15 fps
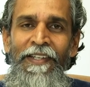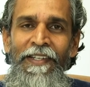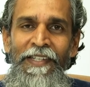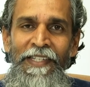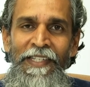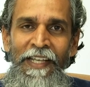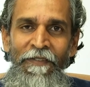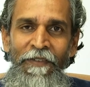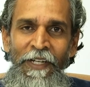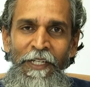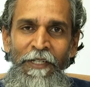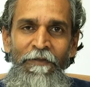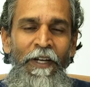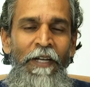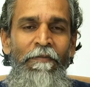
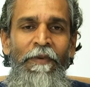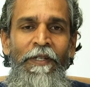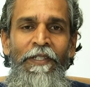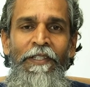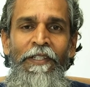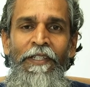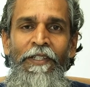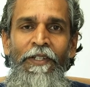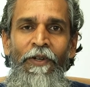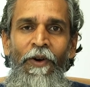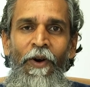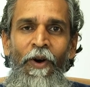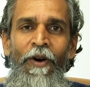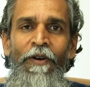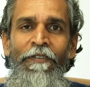75%
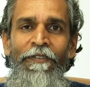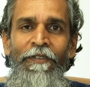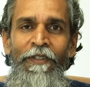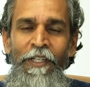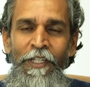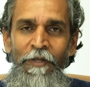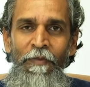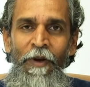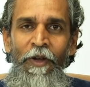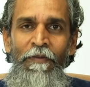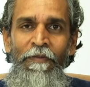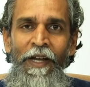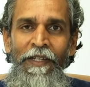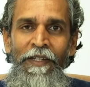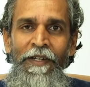of this
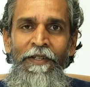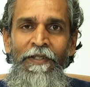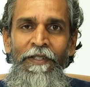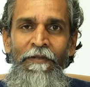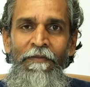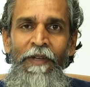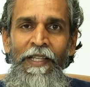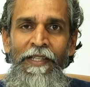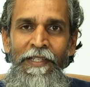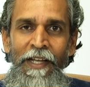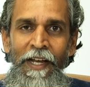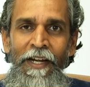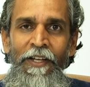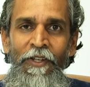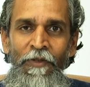biomagnetism
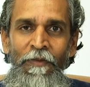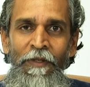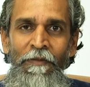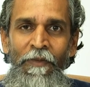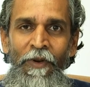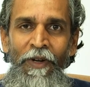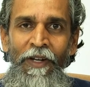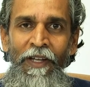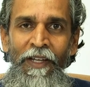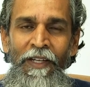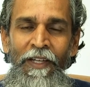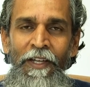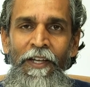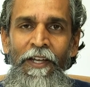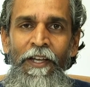inside a human body
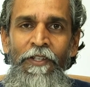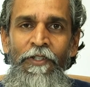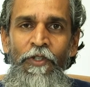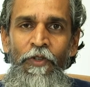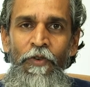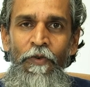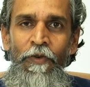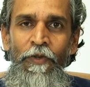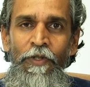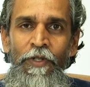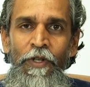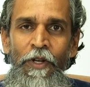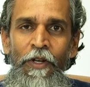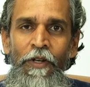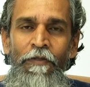is used
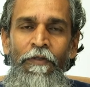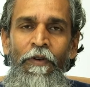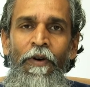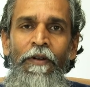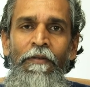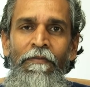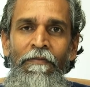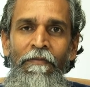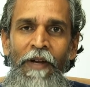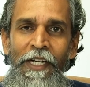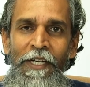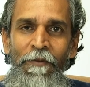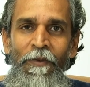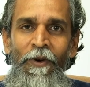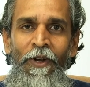for
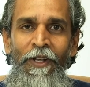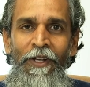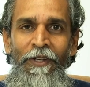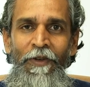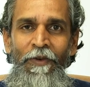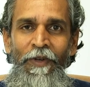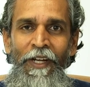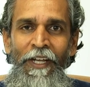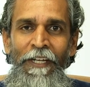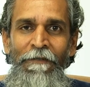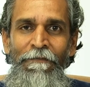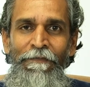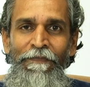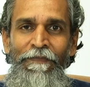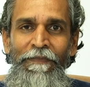metabolic routine.
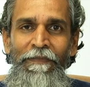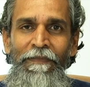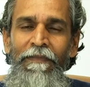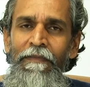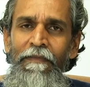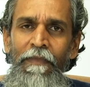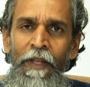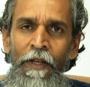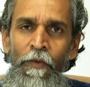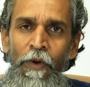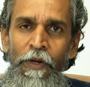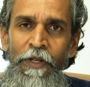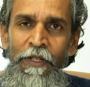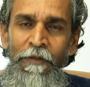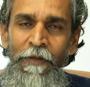
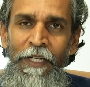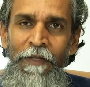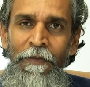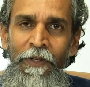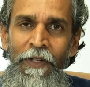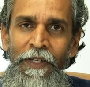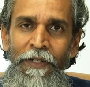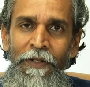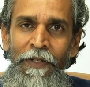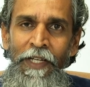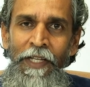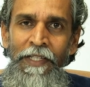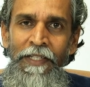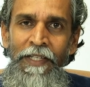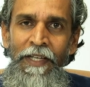What are the metabolic
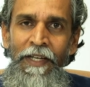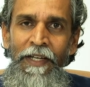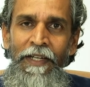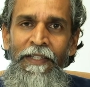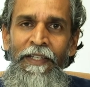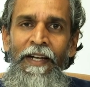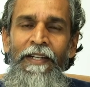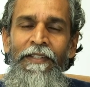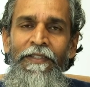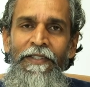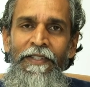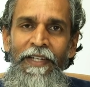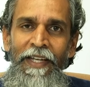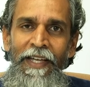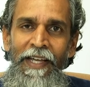routines? There are
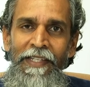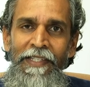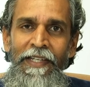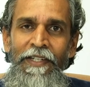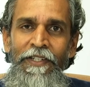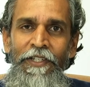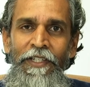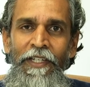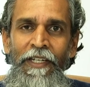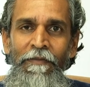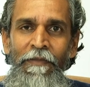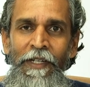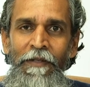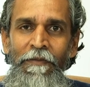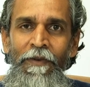three essential
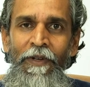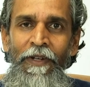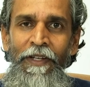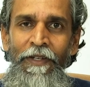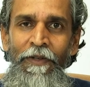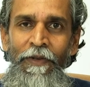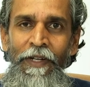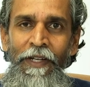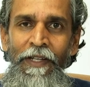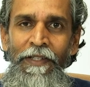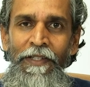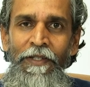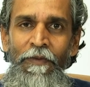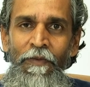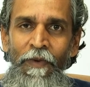metabolic
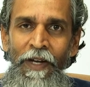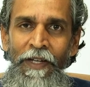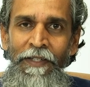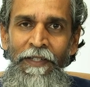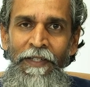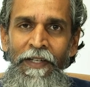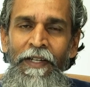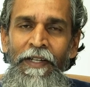routines. One,